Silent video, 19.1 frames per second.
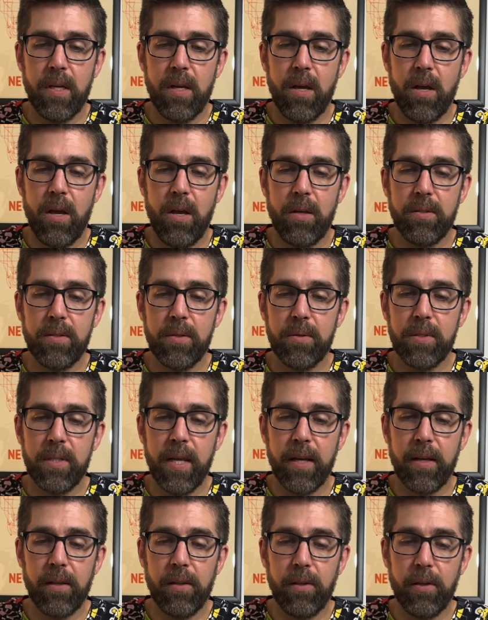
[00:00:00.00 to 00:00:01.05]
Also
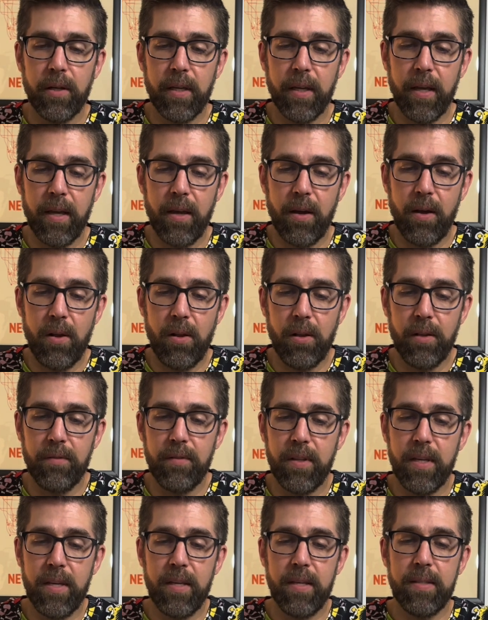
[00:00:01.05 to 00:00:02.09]
take a look at all of
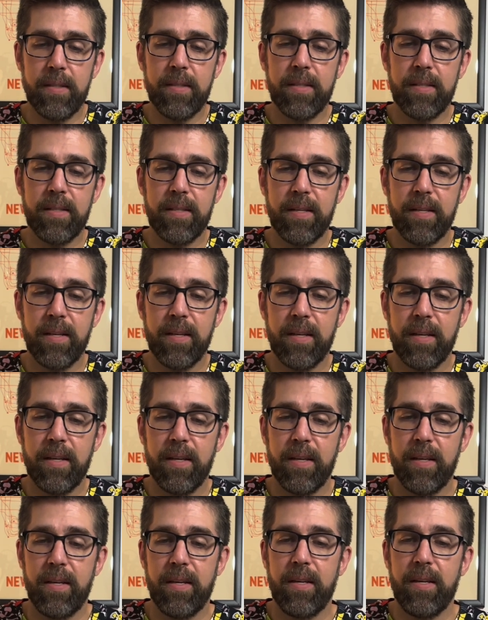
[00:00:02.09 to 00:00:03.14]
these
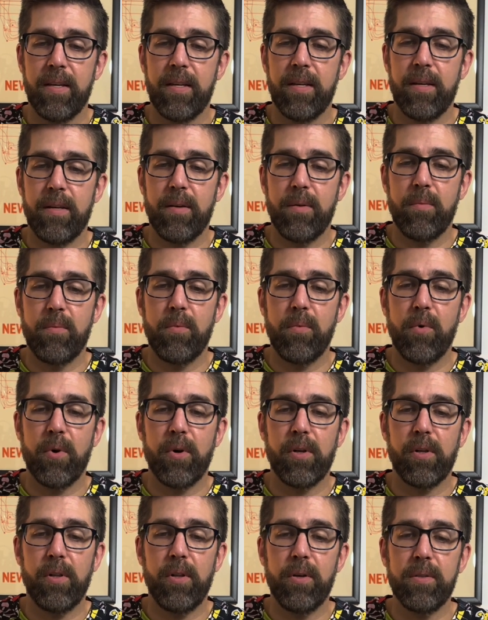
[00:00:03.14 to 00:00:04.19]
more
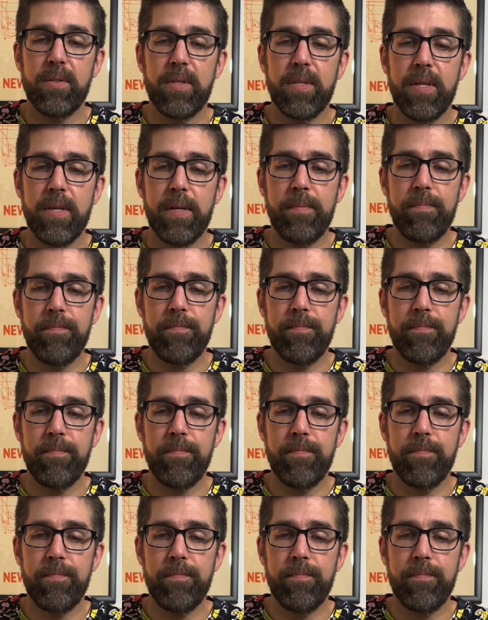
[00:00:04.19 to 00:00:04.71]
closely.